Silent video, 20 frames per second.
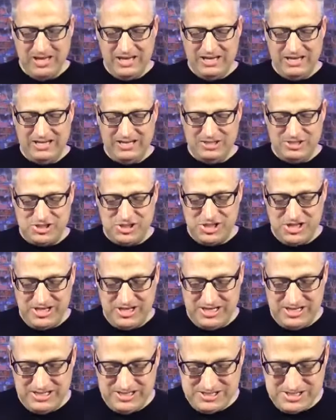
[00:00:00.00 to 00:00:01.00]
In
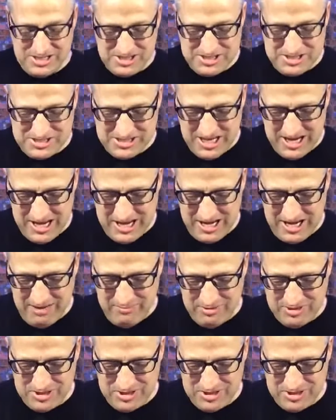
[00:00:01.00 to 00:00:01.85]
Jesus' name,